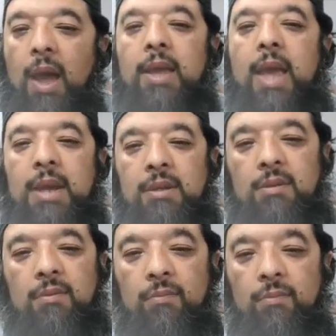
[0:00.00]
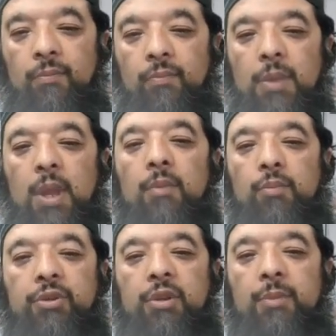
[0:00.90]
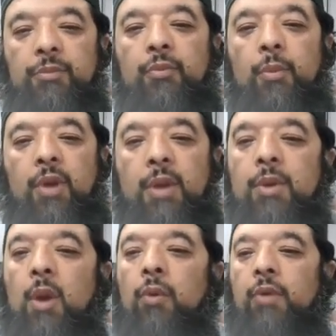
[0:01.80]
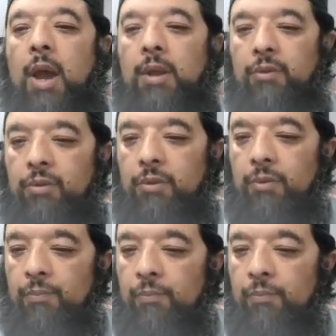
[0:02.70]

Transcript: Again, Muslims from Arabia will rise.